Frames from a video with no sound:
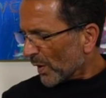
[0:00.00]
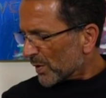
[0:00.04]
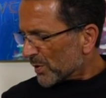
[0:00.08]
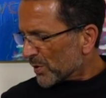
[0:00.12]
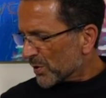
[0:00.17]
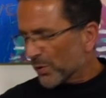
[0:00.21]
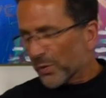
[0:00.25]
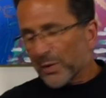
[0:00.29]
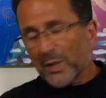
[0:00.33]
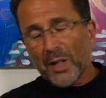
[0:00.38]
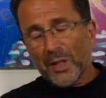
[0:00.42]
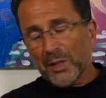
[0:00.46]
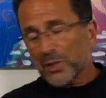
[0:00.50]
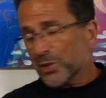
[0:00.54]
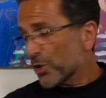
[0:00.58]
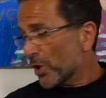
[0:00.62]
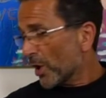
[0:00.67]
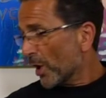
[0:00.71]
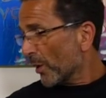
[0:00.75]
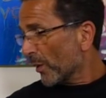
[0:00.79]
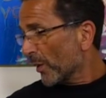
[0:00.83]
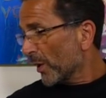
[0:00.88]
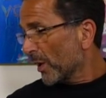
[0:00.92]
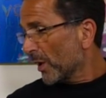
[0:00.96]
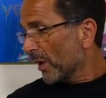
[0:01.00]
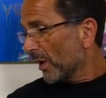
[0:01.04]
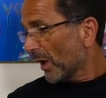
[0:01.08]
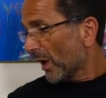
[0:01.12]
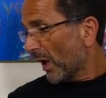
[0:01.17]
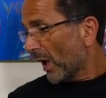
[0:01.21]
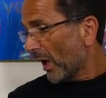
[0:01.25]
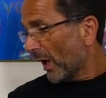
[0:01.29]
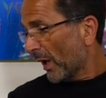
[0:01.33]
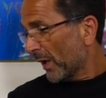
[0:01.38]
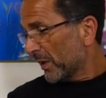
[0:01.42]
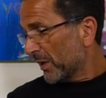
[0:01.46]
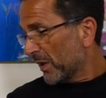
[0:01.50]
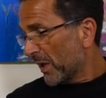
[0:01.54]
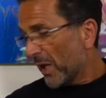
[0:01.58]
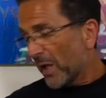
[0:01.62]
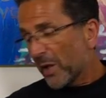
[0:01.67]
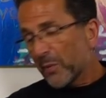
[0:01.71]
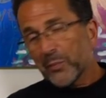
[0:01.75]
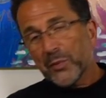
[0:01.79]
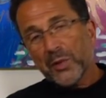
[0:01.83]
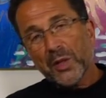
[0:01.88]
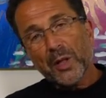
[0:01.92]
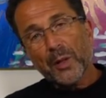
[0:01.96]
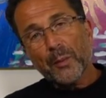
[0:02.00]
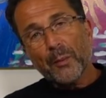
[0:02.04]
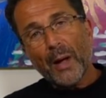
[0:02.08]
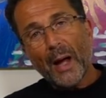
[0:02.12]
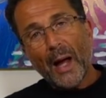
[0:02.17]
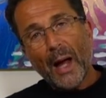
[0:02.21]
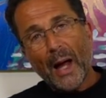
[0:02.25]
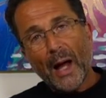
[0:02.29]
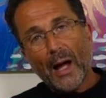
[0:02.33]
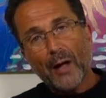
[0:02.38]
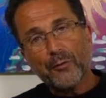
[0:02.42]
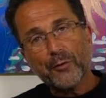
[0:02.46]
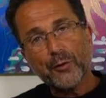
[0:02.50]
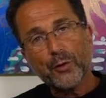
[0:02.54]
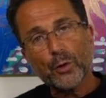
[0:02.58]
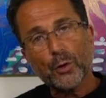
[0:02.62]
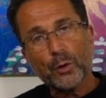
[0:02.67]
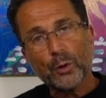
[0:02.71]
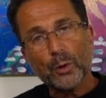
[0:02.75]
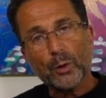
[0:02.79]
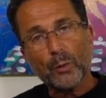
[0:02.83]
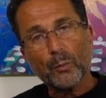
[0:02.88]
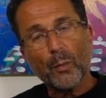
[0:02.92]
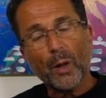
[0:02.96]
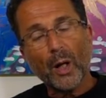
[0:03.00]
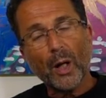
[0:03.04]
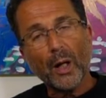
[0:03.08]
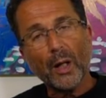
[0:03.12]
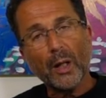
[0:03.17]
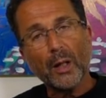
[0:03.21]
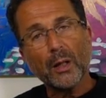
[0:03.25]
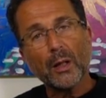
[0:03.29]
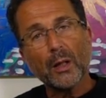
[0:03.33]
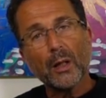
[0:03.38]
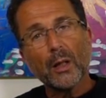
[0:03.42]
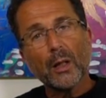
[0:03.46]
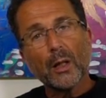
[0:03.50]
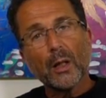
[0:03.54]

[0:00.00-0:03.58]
so yeah, Jerry, I named him after my